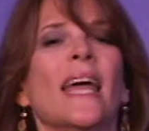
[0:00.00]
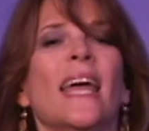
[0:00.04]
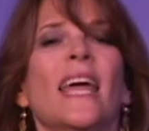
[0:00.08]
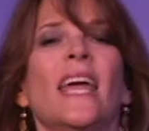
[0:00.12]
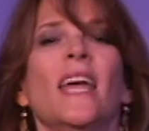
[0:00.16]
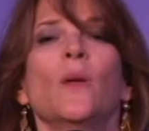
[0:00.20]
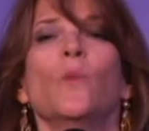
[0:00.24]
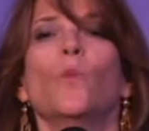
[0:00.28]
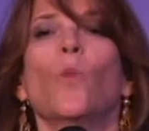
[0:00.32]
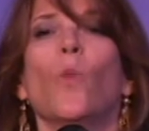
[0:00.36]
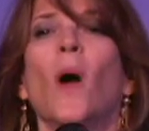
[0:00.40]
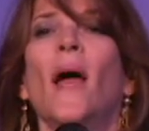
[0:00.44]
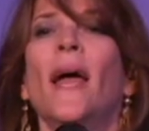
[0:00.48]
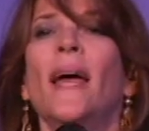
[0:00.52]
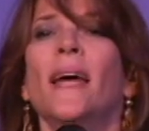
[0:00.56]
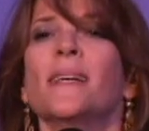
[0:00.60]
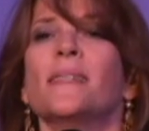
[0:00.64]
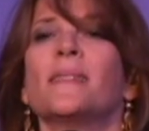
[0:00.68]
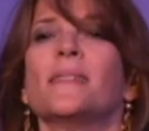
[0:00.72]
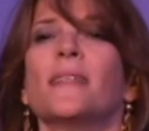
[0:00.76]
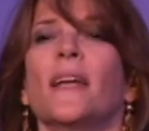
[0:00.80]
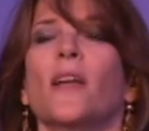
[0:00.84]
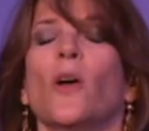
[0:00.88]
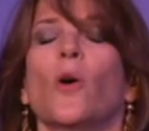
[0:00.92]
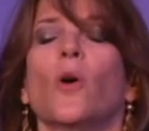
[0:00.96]
in
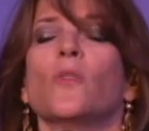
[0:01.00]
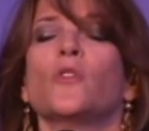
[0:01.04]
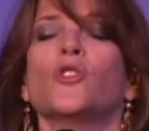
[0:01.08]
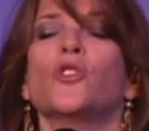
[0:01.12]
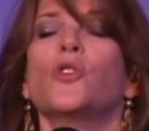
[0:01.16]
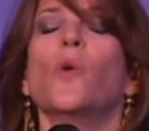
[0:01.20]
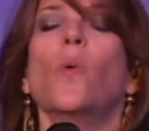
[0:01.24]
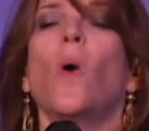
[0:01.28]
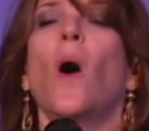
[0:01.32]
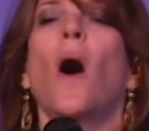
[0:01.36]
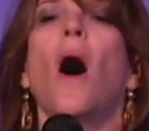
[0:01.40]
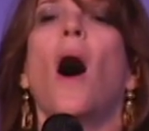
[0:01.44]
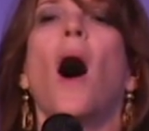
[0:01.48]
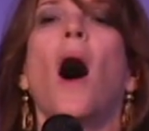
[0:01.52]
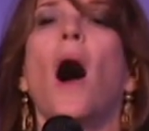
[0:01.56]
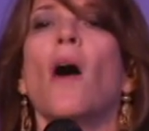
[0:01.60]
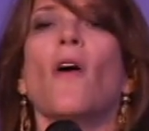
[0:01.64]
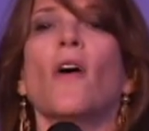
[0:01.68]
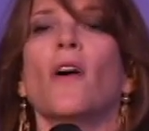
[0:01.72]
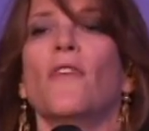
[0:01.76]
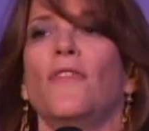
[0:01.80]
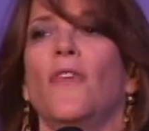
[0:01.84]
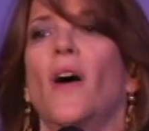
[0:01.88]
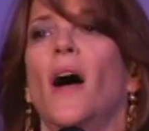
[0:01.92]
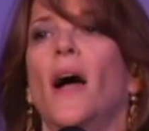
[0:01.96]
ways that are too
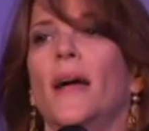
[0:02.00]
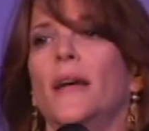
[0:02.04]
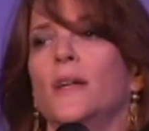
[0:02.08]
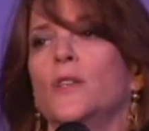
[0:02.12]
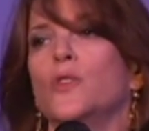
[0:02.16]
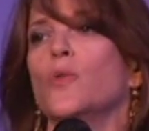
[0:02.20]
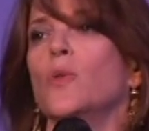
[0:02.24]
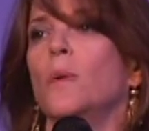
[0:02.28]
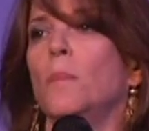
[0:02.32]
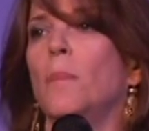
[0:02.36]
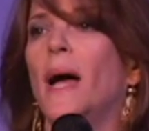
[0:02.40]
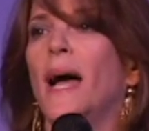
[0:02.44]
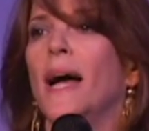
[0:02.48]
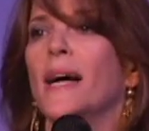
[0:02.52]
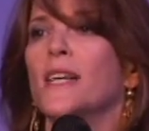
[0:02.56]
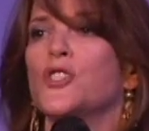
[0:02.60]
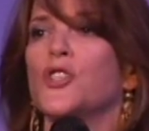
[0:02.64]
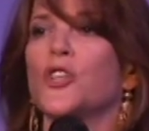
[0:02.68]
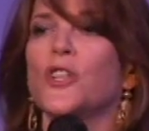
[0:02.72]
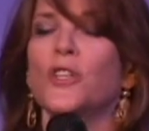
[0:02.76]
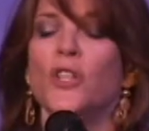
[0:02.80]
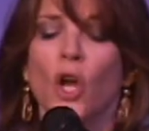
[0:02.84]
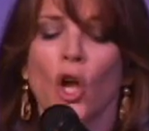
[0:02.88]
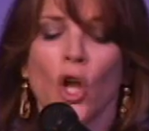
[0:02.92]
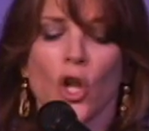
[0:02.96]
horrifying to
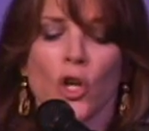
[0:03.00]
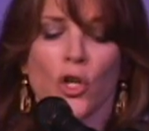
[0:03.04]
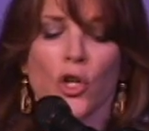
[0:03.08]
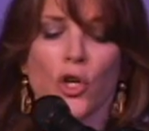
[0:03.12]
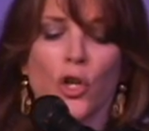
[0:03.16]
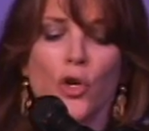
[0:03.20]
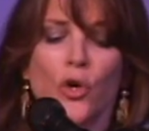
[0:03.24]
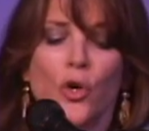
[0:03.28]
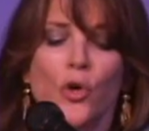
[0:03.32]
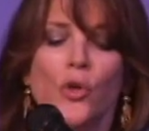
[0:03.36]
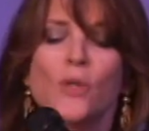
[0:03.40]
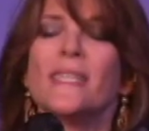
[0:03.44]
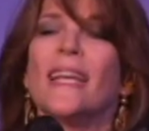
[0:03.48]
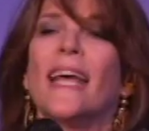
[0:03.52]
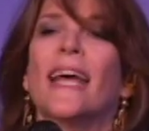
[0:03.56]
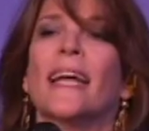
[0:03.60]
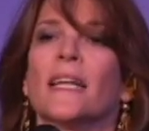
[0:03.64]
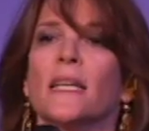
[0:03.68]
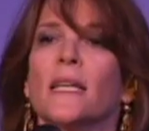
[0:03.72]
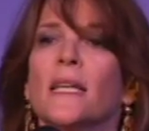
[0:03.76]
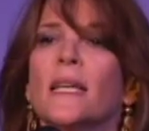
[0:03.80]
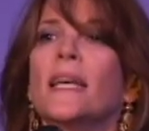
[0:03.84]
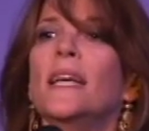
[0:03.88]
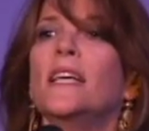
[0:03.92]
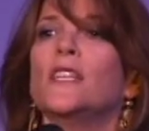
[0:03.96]
imagine, lose
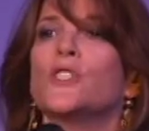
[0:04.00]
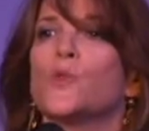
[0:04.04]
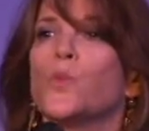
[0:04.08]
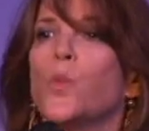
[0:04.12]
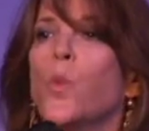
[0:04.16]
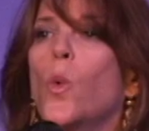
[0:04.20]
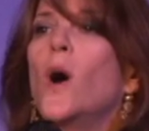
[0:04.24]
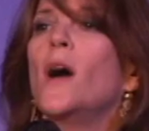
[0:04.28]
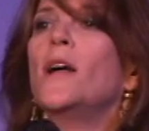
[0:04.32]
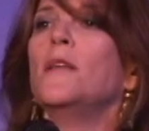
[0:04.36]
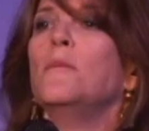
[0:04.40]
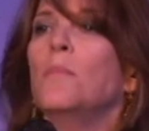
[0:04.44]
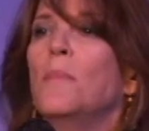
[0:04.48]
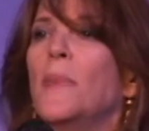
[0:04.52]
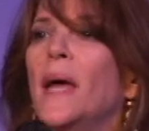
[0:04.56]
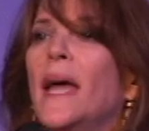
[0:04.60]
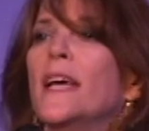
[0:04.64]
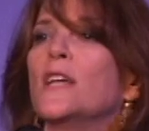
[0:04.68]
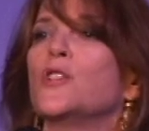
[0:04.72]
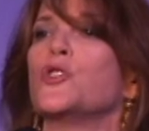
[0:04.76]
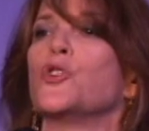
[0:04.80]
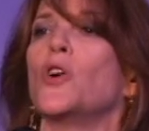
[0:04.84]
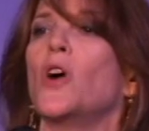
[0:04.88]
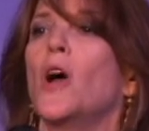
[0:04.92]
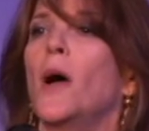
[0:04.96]
at least one
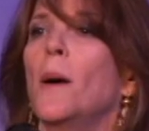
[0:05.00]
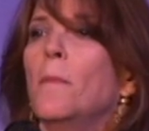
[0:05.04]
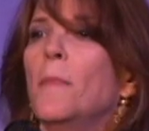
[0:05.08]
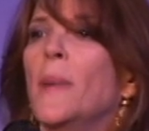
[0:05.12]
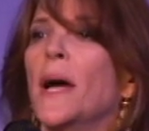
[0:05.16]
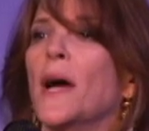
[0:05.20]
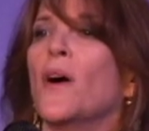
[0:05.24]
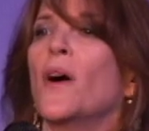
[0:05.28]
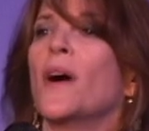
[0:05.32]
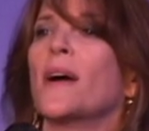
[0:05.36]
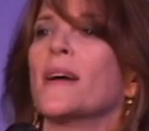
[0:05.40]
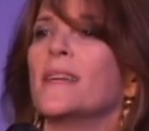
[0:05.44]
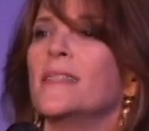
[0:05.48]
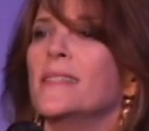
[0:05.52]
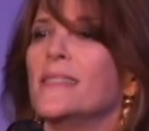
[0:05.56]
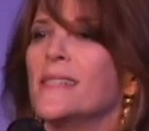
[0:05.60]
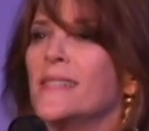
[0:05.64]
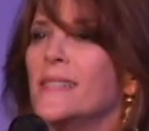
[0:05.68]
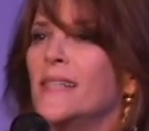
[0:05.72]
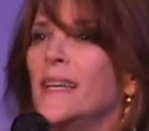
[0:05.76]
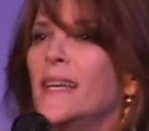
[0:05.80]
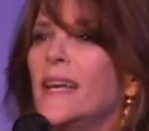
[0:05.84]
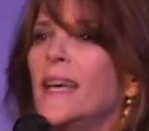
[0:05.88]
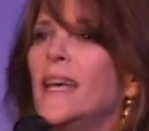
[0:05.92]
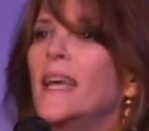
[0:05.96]
major American
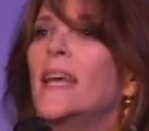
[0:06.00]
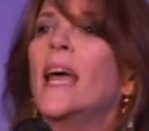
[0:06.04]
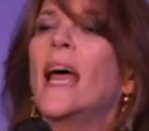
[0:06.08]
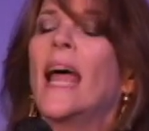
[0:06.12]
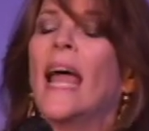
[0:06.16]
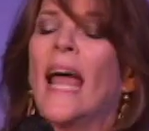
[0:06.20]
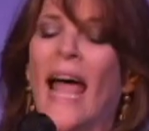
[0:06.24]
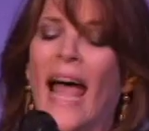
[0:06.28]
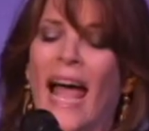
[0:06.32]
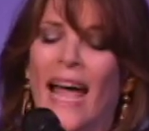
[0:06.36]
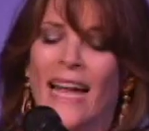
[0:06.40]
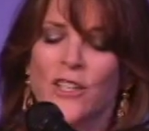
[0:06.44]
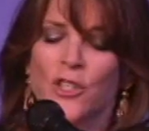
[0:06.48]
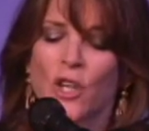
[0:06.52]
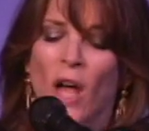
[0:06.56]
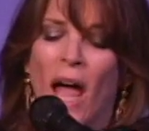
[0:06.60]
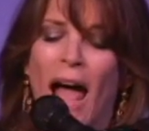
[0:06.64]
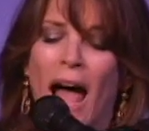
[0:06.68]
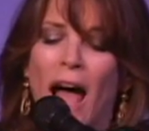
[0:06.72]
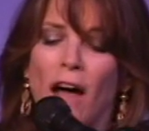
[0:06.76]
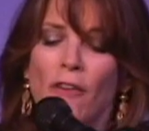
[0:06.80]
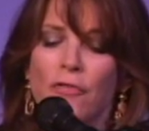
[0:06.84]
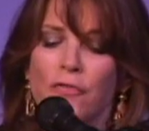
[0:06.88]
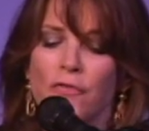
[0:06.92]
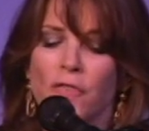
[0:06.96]
city and
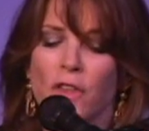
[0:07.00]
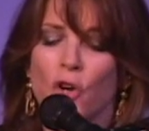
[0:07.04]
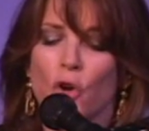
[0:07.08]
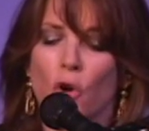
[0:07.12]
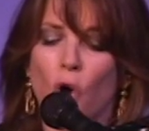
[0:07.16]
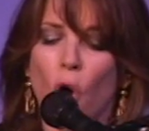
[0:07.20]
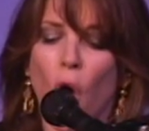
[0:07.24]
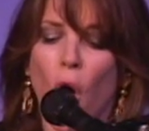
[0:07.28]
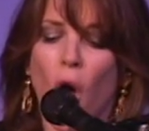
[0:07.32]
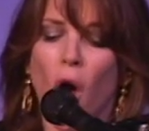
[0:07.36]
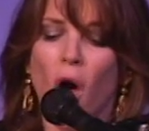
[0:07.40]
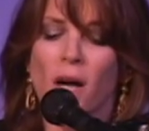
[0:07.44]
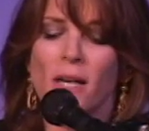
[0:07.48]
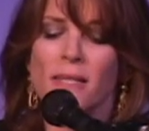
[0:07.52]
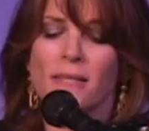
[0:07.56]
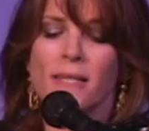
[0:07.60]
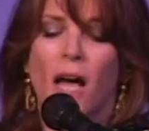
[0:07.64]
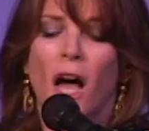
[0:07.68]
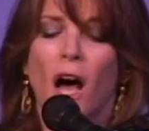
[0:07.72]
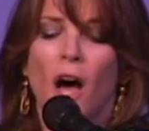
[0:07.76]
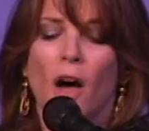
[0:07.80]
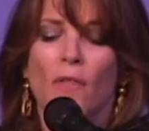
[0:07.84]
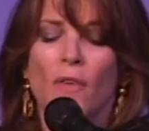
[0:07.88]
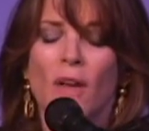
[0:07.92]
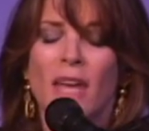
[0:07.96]
have the cause
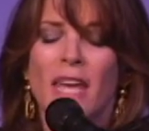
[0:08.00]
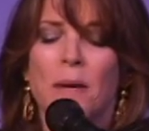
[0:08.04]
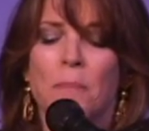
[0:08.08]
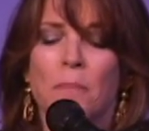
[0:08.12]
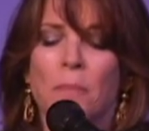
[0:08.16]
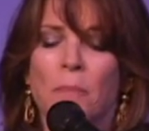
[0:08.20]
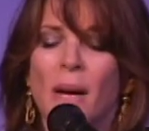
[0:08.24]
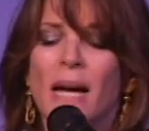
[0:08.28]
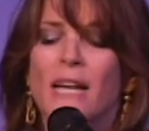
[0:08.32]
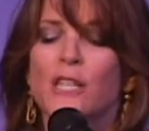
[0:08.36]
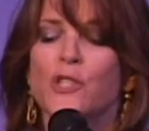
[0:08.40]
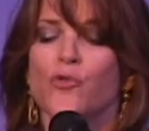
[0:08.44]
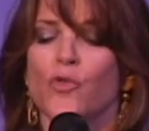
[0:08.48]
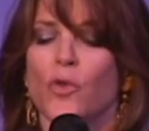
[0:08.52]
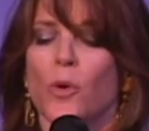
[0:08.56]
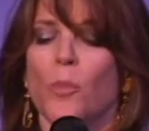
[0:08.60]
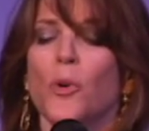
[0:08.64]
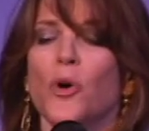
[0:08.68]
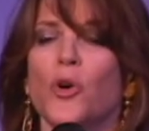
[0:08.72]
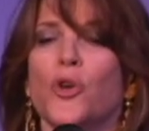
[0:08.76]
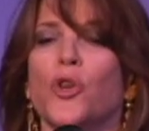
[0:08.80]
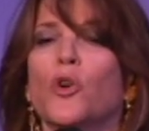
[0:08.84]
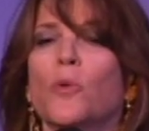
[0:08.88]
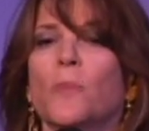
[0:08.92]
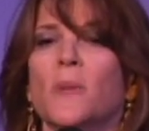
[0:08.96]
of
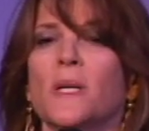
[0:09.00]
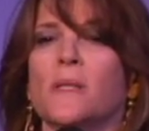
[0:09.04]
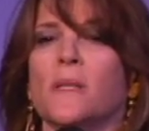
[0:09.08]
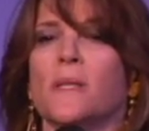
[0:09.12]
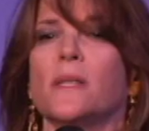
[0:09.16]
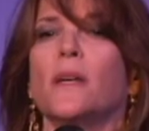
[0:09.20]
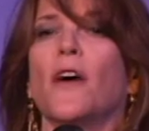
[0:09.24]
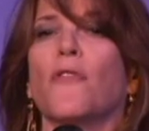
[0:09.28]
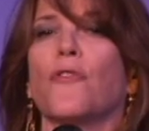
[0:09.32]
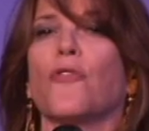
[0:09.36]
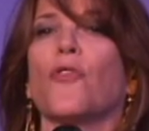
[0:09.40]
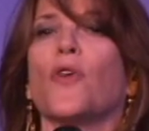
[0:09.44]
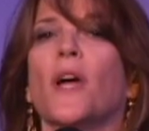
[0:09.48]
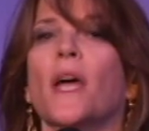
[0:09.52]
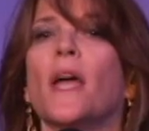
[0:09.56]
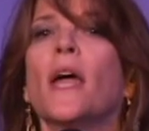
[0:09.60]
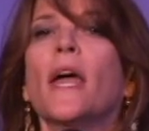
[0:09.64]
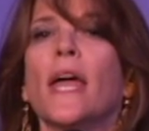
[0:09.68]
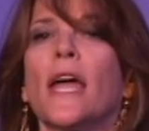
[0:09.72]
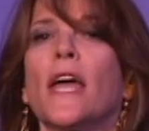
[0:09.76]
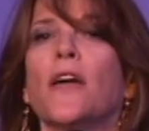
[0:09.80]
immeasurable human suffering.